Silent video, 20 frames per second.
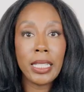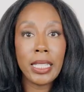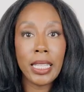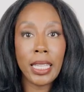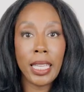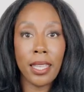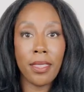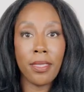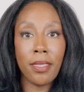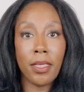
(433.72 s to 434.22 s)
to
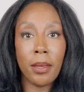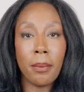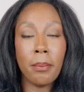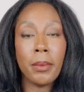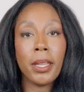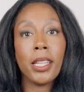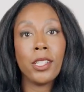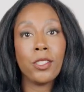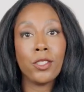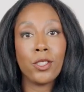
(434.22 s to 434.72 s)
get them
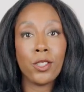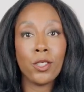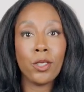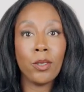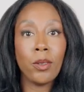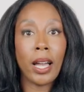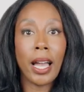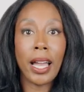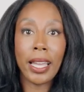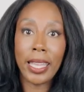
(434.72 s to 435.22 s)

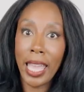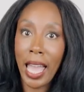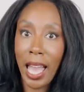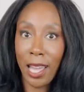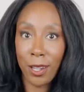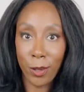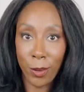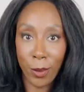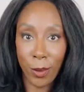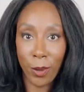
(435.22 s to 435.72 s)
into a
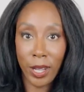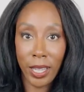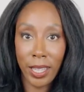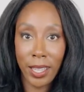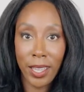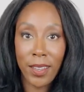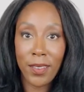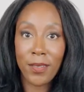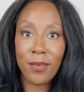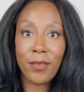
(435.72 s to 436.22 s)
category
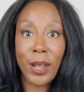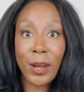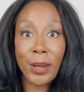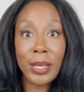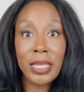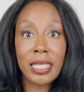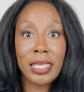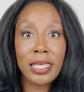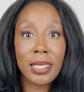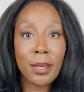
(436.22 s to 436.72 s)

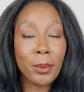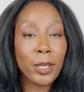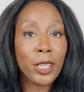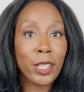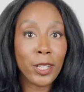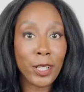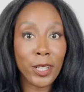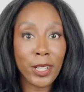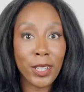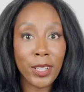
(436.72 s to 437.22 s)
very
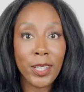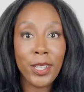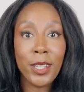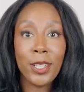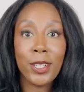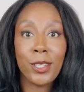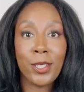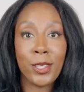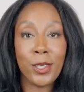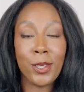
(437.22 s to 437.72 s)
similar
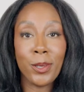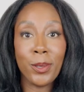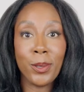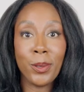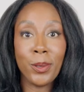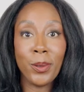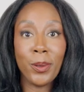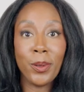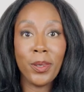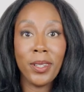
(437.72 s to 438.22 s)

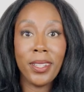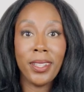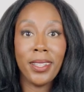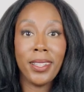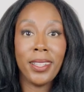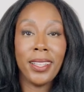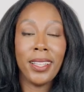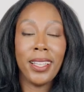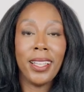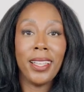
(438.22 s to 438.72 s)
to
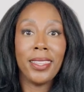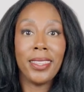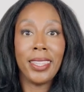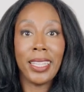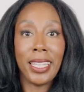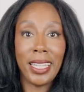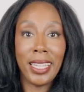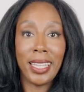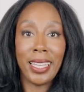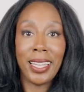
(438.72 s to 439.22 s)

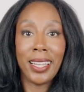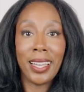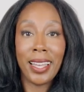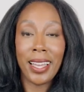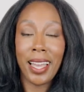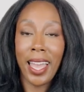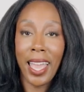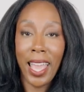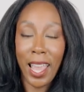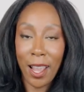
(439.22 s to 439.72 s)
the
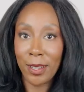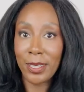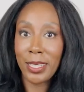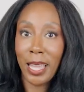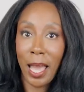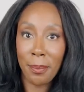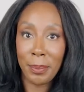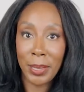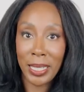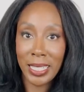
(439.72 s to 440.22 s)
hair
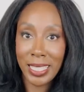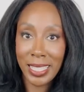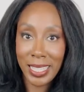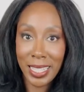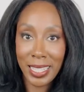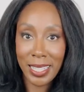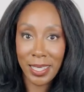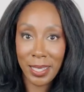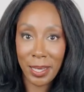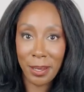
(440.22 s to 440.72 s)
typing
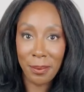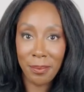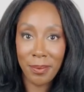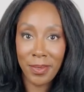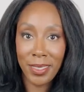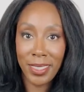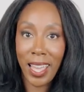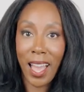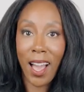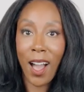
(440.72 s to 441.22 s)
system
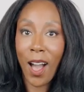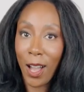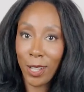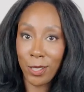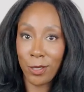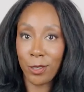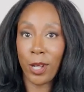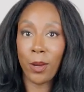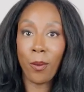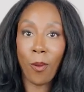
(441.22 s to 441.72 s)
that
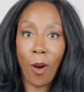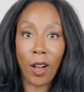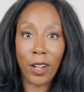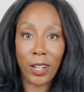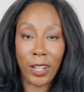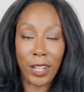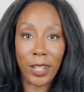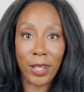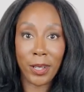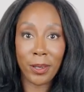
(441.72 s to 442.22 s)
Andre
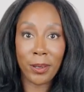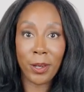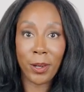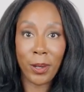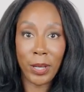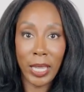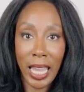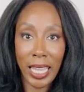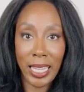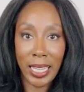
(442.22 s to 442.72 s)
Walker
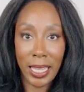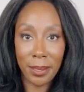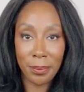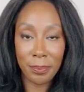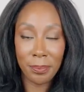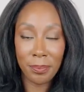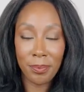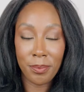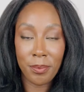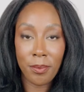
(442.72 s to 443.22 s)
created.
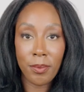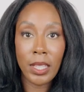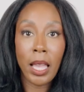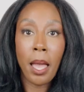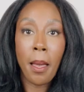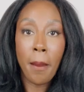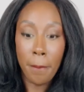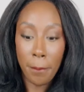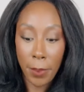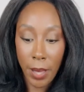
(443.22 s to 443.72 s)

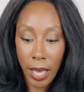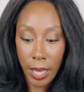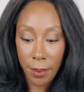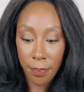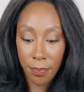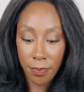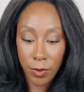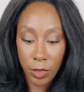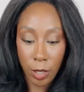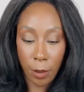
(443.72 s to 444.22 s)
But
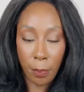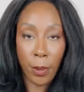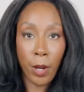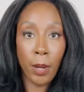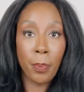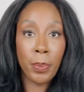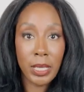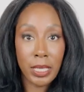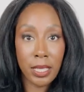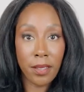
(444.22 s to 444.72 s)
the
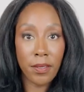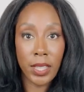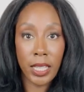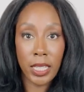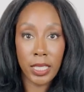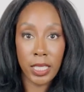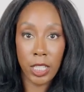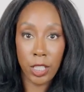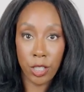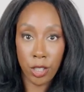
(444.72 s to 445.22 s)
purpose of
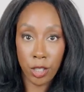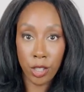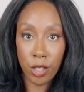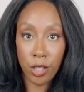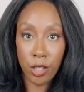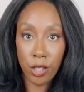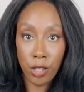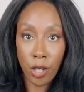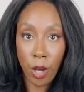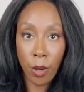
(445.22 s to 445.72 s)
this is to
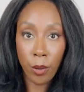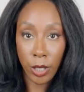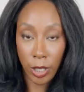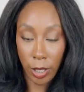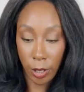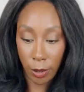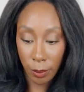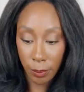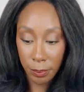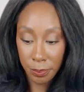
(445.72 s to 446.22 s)
show
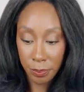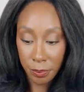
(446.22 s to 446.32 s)
you,